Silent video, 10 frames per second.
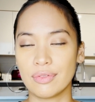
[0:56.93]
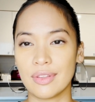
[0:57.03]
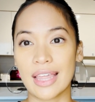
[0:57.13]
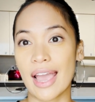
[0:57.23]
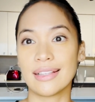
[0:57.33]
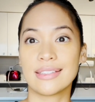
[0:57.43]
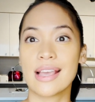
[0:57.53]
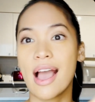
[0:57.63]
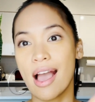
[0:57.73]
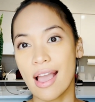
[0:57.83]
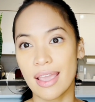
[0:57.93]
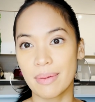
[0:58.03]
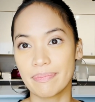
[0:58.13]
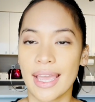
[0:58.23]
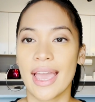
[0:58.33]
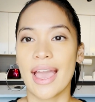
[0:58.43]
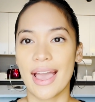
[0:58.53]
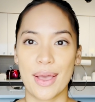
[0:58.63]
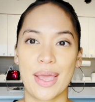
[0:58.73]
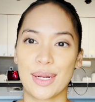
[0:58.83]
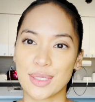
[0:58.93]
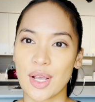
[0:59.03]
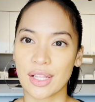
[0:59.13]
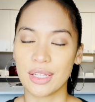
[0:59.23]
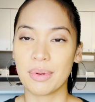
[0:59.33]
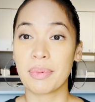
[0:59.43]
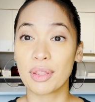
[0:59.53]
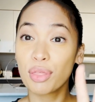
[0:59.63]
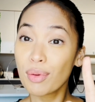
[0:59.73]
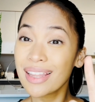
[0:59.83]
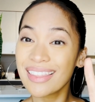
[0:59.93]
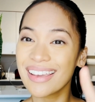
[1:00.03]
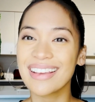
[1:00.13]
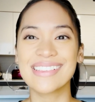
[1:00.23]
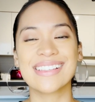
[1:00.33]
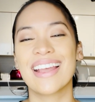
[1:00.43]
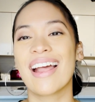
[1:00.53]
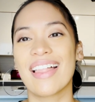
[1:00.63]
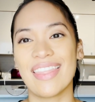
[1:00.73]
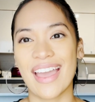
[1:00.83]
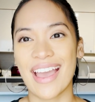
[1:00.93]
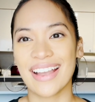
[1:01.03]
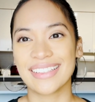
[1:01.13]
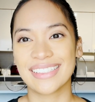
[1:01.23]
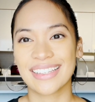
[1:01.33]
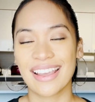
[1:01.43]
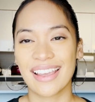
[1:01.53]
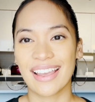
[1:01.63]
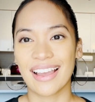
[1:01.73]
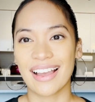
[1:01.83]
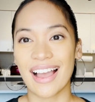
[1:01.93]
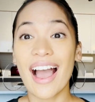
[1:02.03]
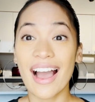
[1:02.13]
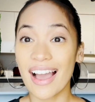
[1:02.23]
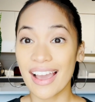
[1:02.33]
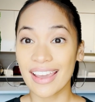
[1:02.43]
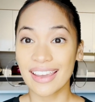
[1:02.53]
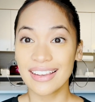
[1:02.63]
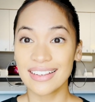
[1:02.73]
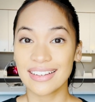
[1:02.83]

that time. And I'll talk a little bit about the 3 things that I